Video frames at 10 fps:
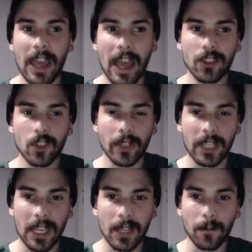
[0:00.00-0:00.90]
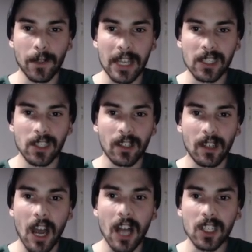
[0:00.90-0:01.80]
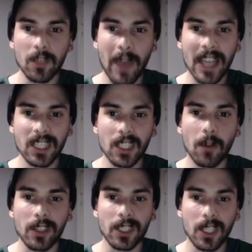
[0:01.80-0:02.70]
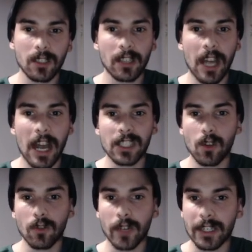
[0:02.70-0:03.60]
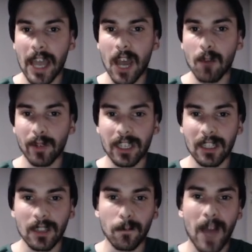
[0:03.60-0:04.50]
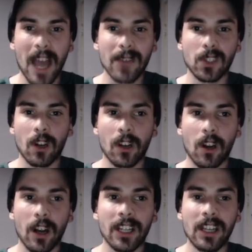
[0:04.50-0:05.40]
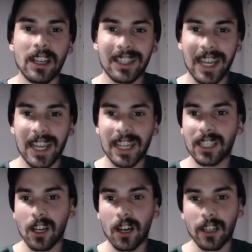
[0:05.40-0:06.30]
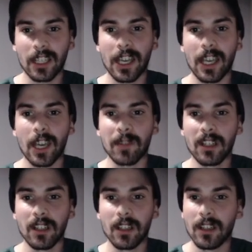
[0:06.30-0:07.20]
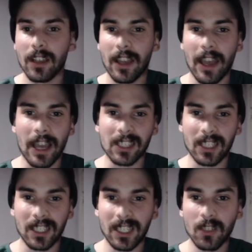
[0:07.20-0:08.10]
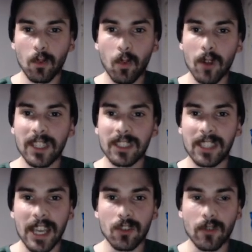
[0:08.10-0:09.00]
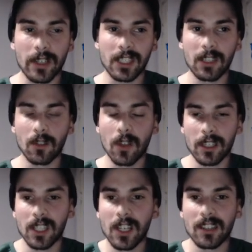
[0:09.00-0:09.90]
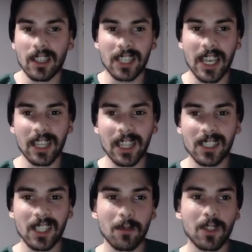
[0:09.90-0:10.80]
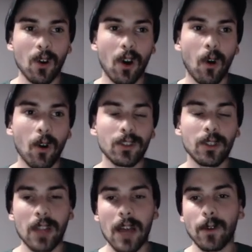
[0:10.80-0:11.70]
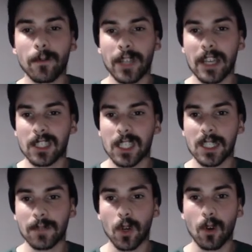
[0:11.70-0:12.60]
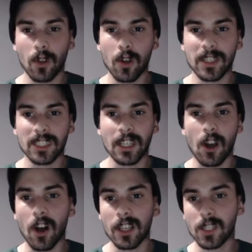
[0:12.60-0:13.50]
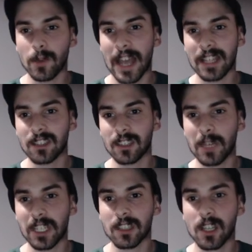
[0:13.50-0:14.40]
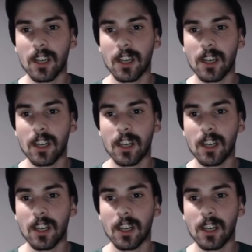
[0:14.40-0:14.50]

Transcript: entering in for next year in college basketball. Senior in high school right now, bringing in the five-star guard, Cade Cunningham, as he will be dangerous. He looks to take this team to a whole new level for next season for Oklahoma State. Also add into the mix,